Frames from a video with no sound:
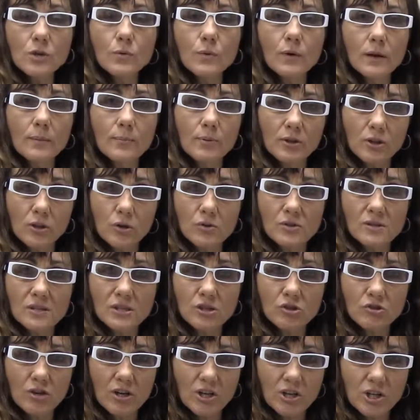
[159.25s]
You want to put those
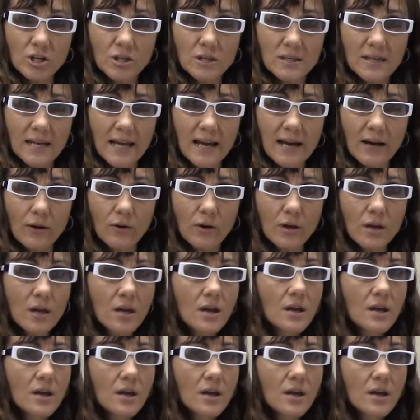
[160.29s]
instructions down.